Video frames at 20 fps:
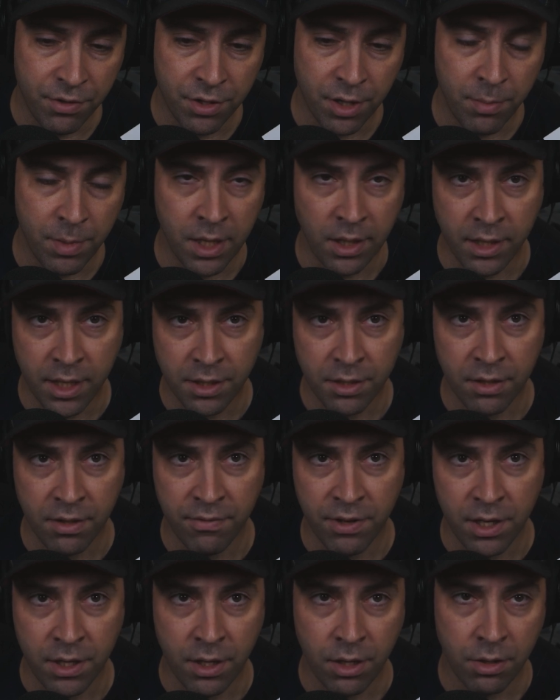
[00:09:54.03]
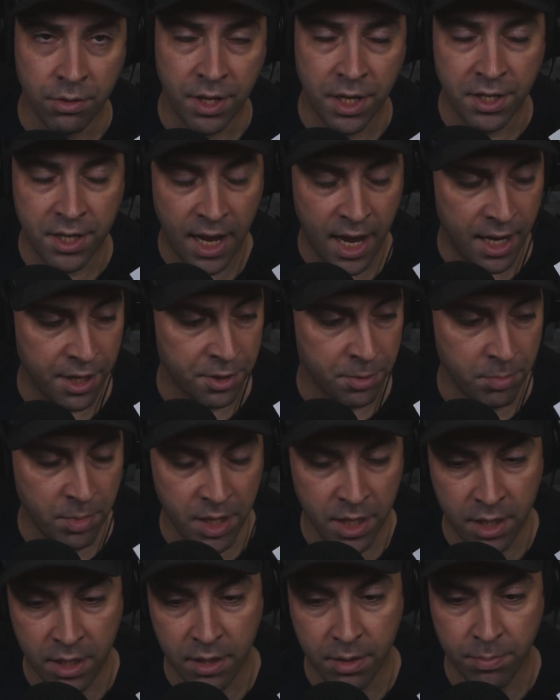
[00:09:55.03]
send me a link to the video that tags
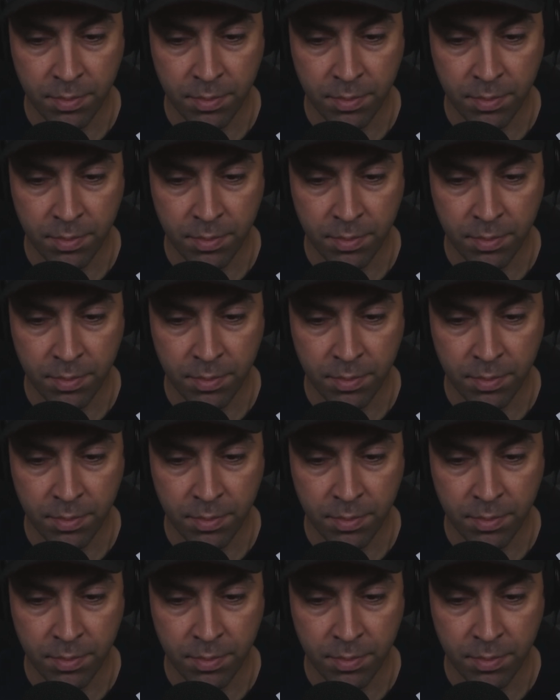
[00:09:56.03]
me,